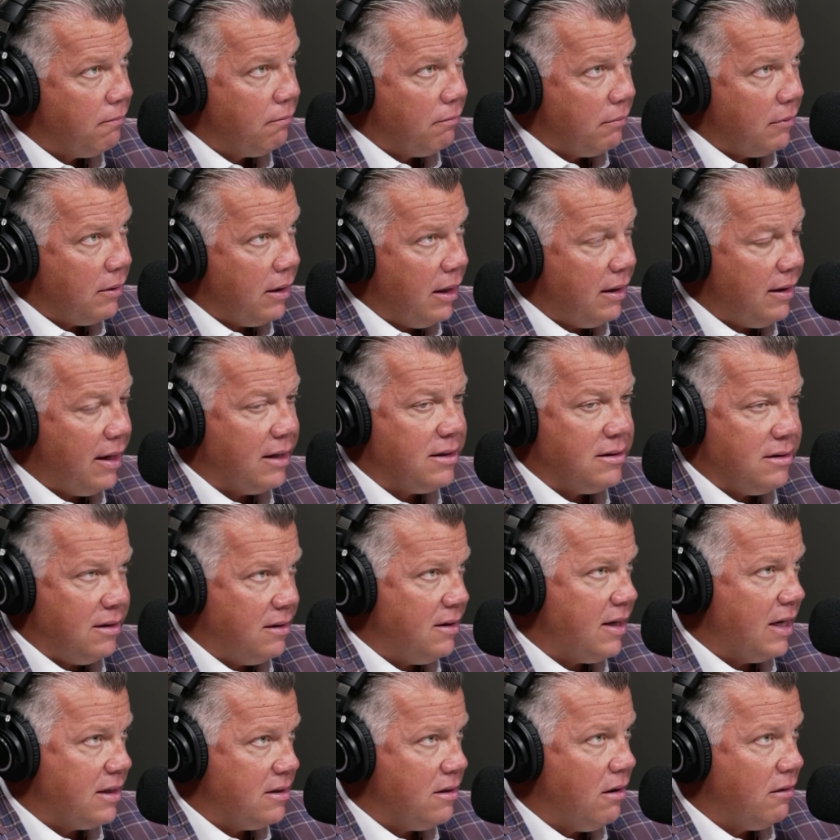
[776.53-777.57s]
Yep. And
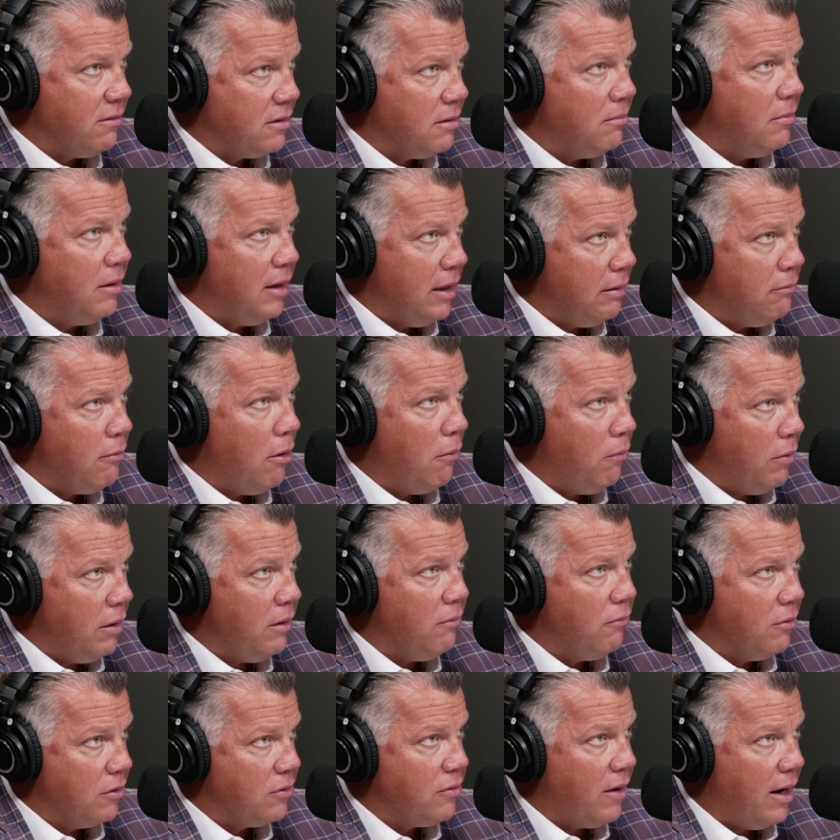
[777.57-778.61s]
that's ultimately what
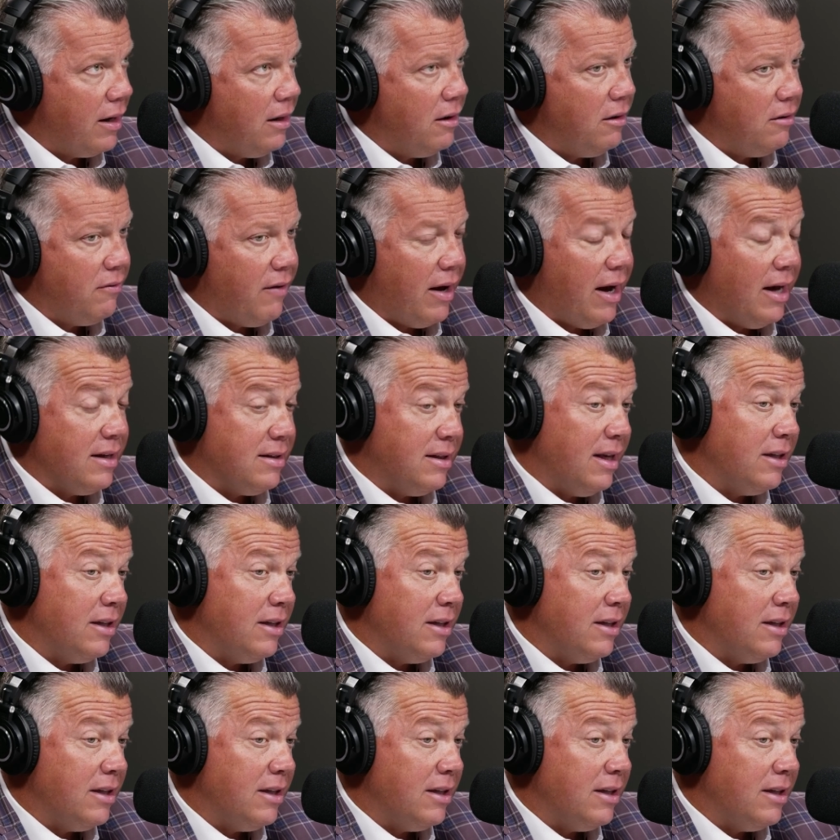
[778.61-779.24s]
we're trying to advise.